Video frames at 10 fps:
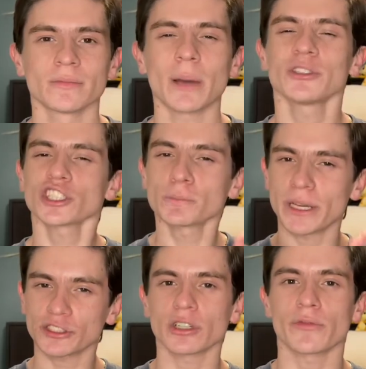I mean, just
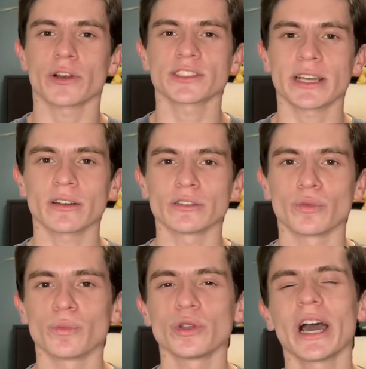picture it for a second.
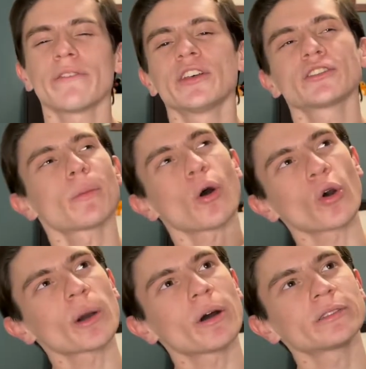You have this
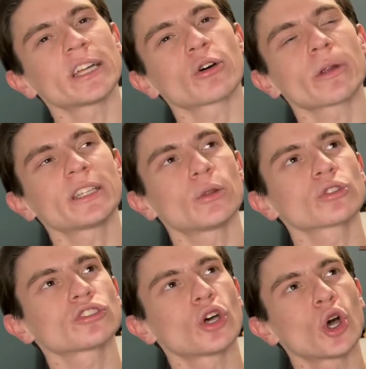Pokemon that already
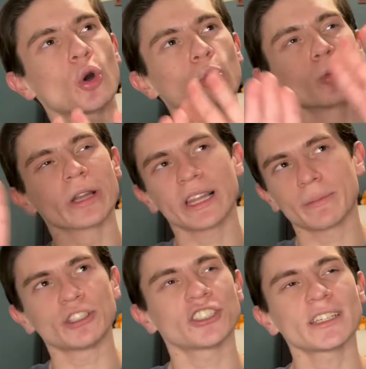looks really
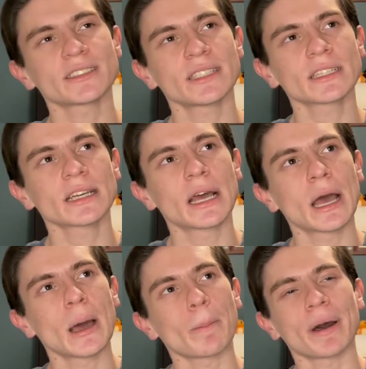majestic,
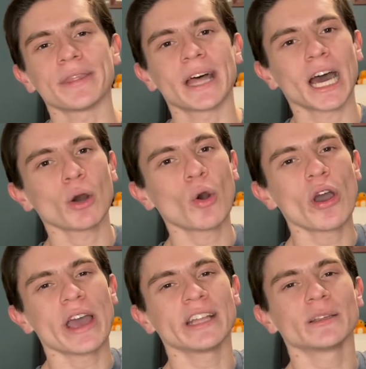but now
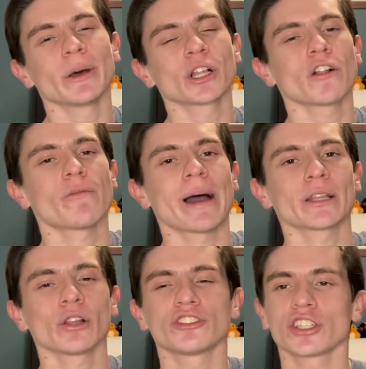in the middle of
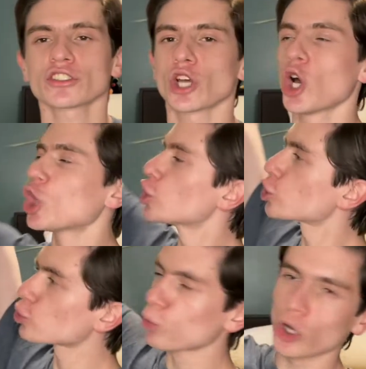battle it just
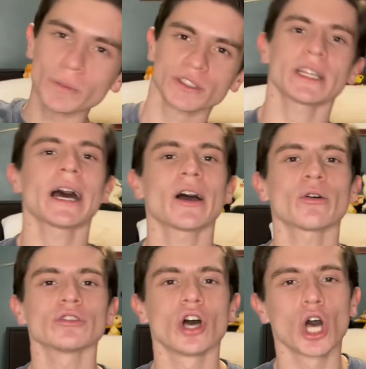swoops
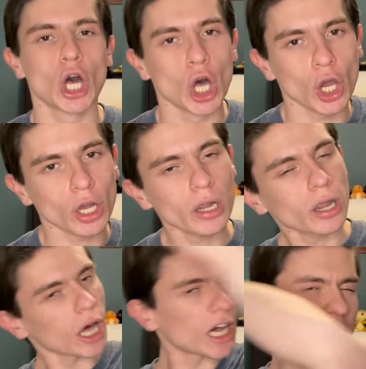down,
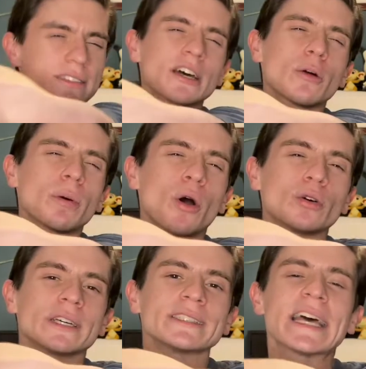claws at their
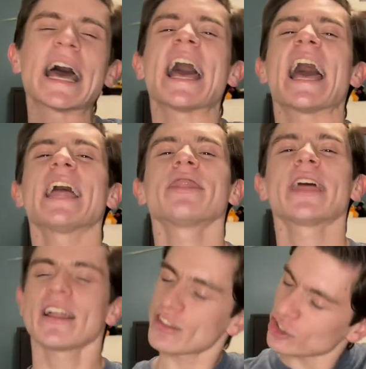opponent, and
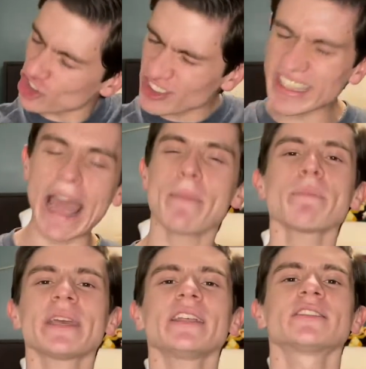then
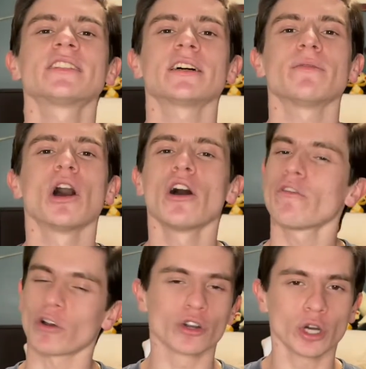stampedes them
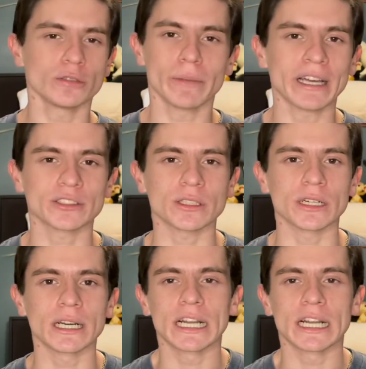for good measure.